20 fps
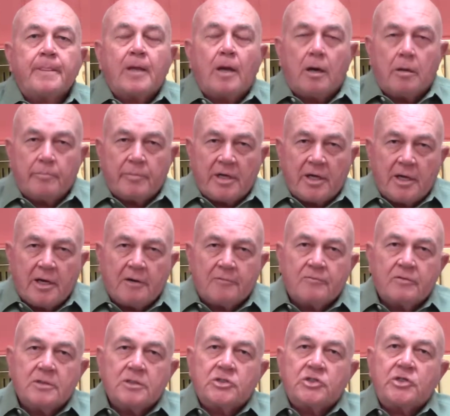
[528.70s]
on behalf
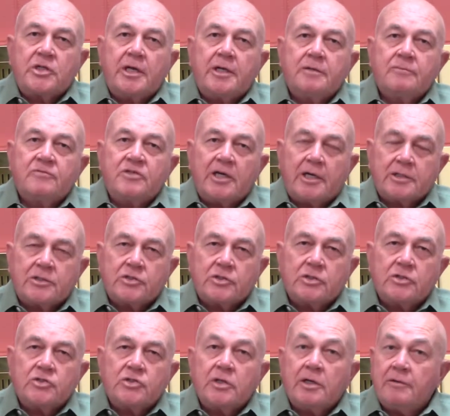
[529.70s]
of the state of
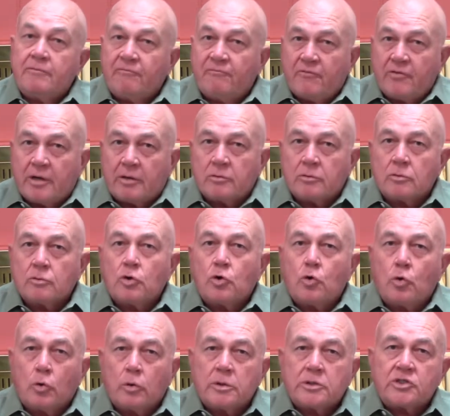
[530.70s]
Texas in federal
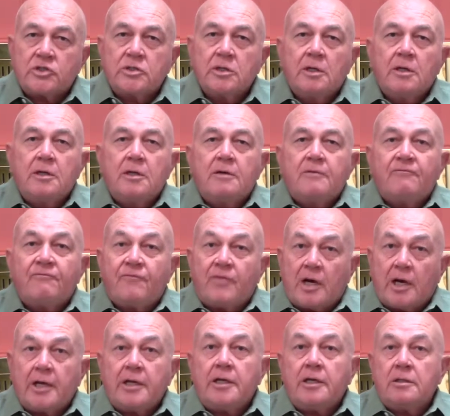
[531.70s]
courts
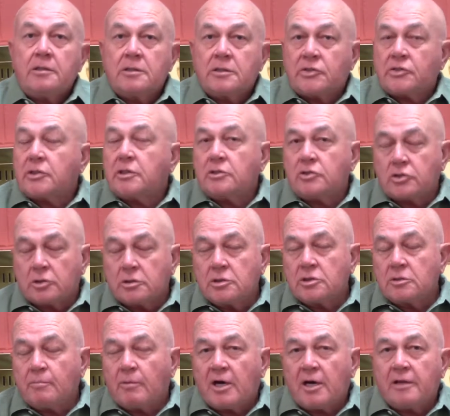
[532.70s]
fighting
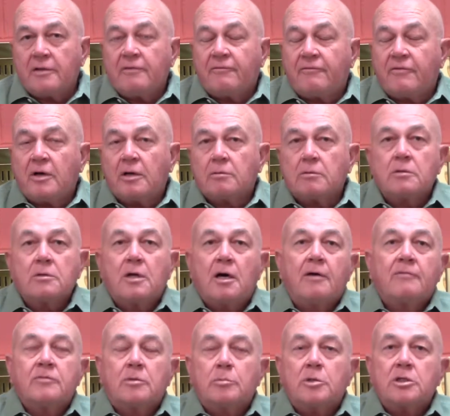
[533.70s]
decisions by the federal
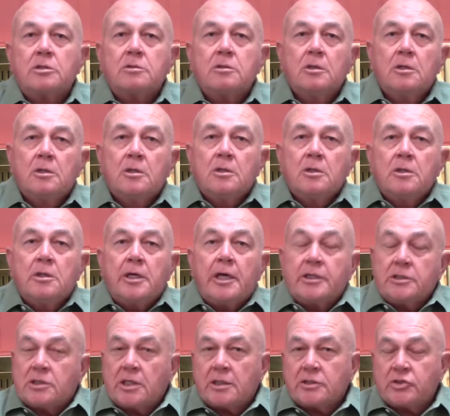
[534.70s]
government. And
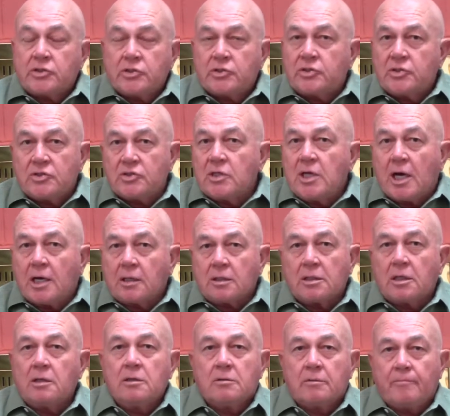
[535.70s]
Texas is not
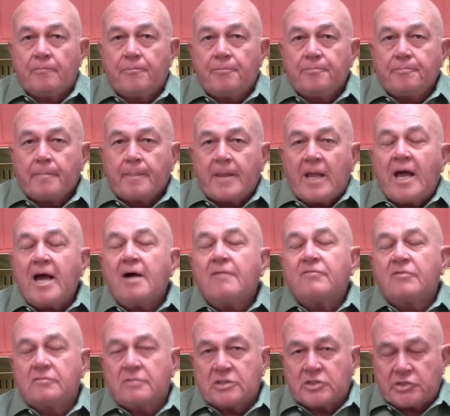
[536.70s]
alone. Half
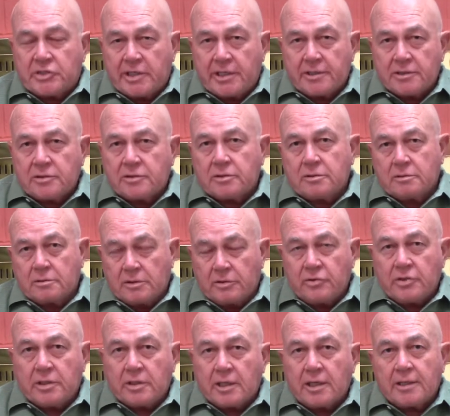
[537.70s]
of the states in
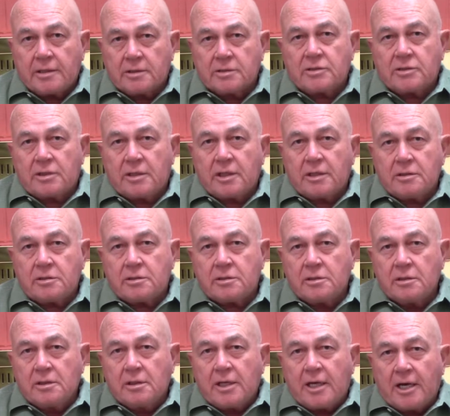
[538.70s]
the United States
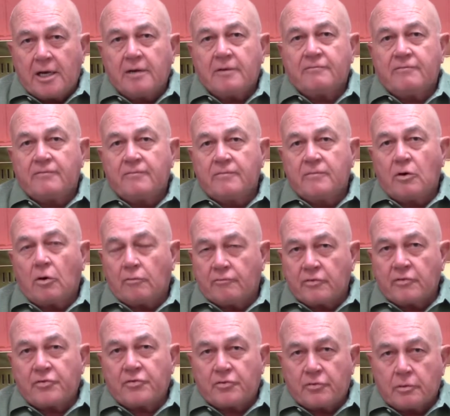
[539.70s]
have over
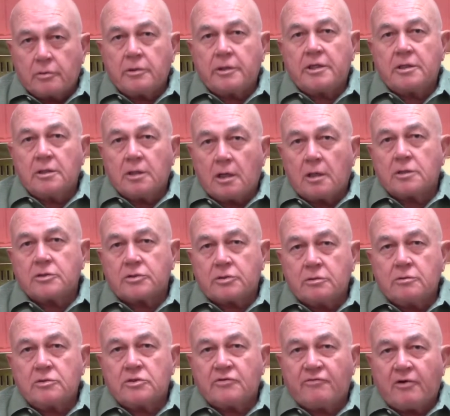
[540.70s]
30
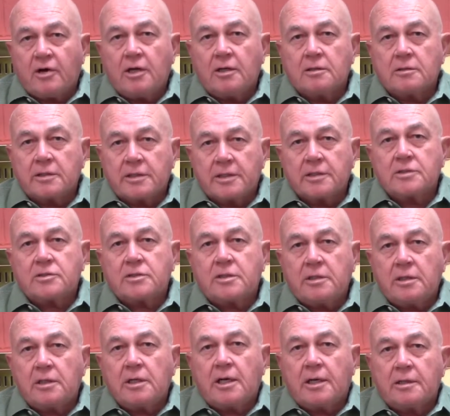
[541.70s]
lawsuits filed against the
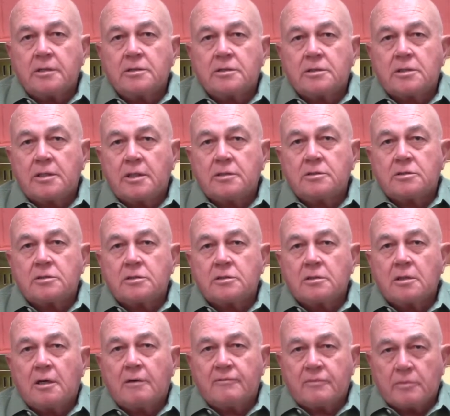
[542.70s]
United States of